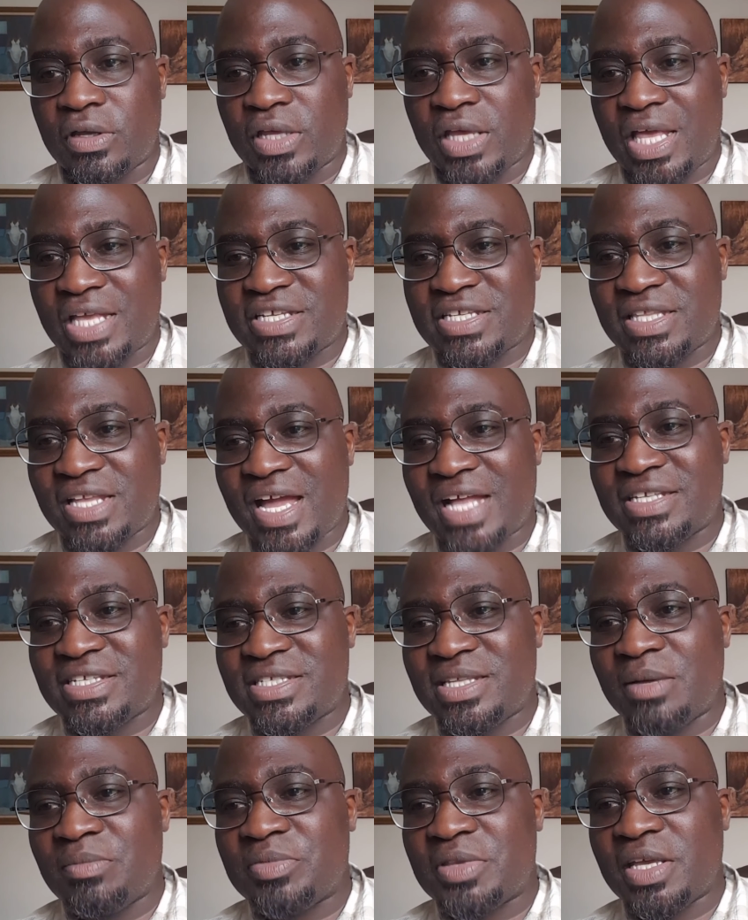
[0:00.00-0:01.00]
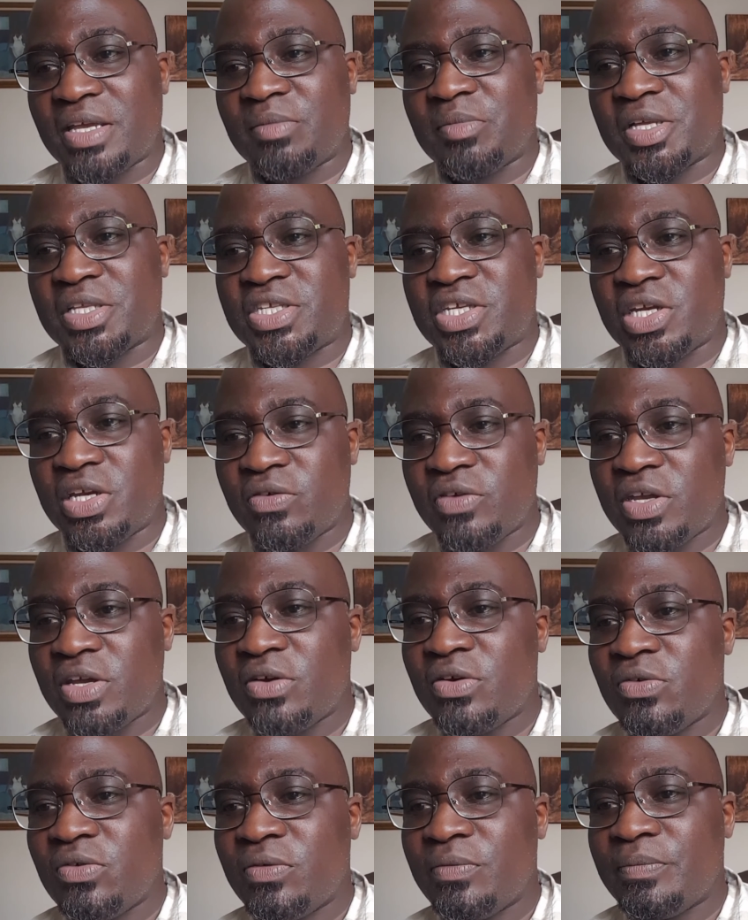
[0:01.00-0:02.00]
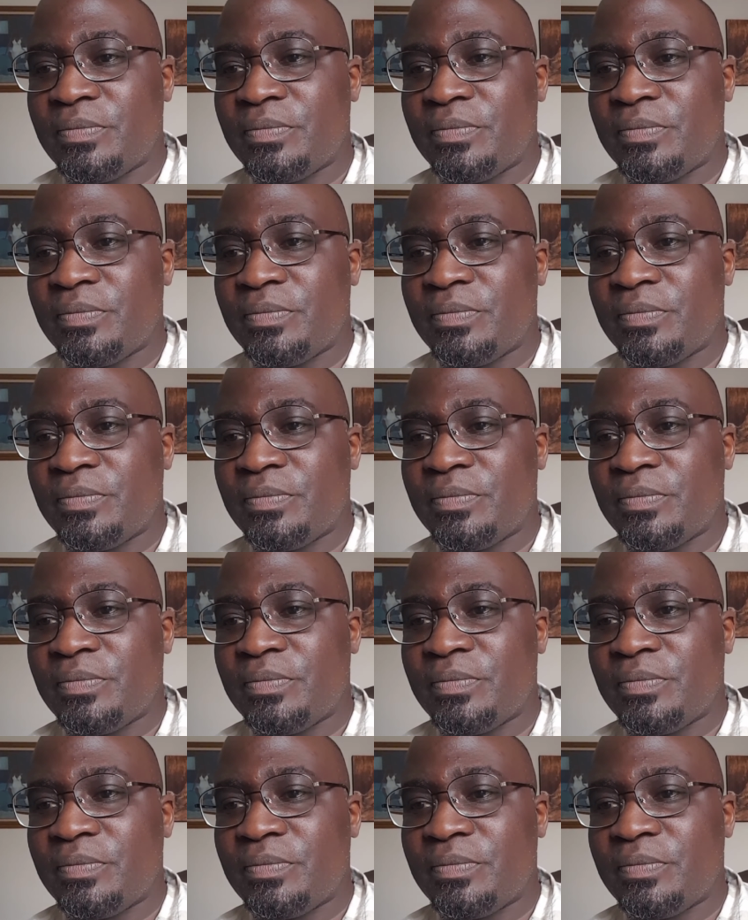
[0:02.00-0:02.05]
It's not something material,